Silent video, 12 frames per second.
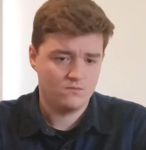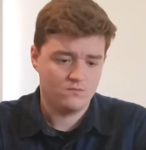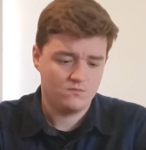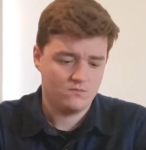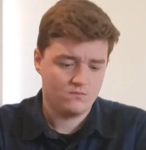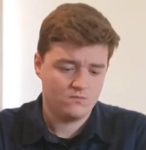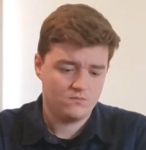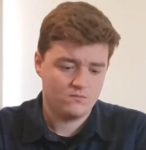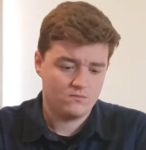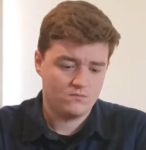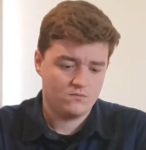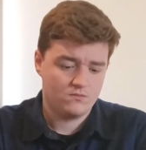
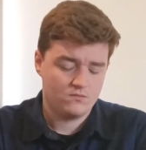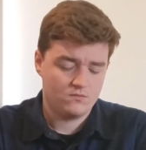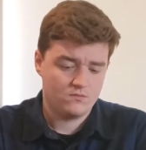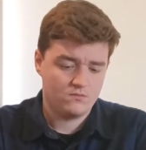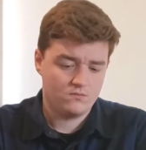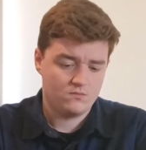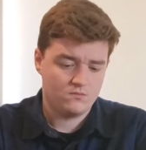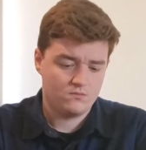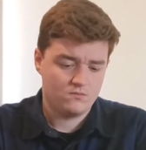[no speech]